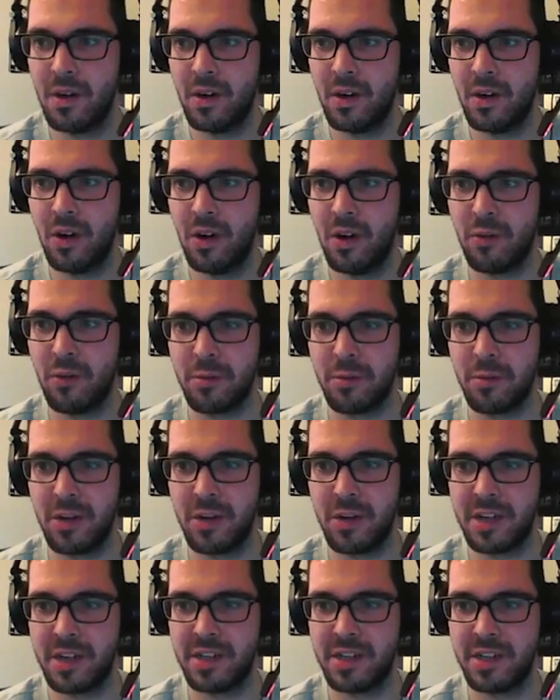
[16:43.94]
Over
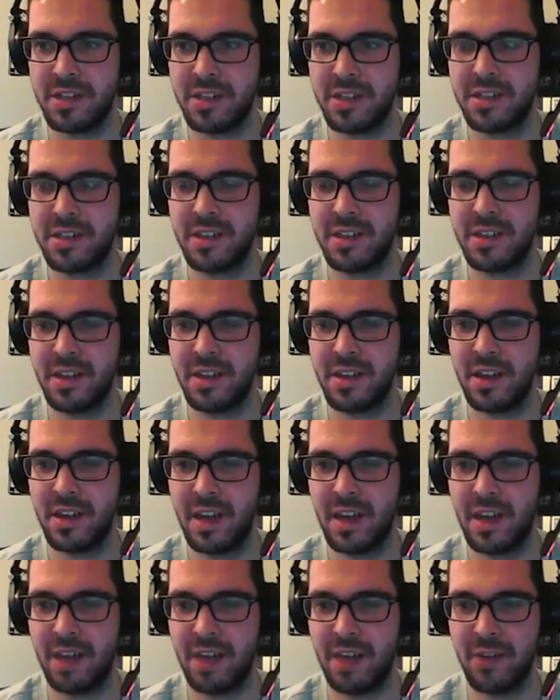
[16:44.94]
predictions
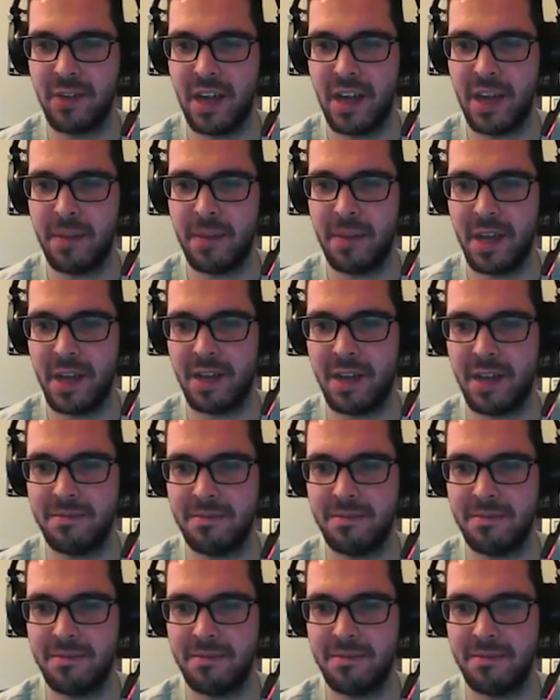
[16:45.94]
every damn day.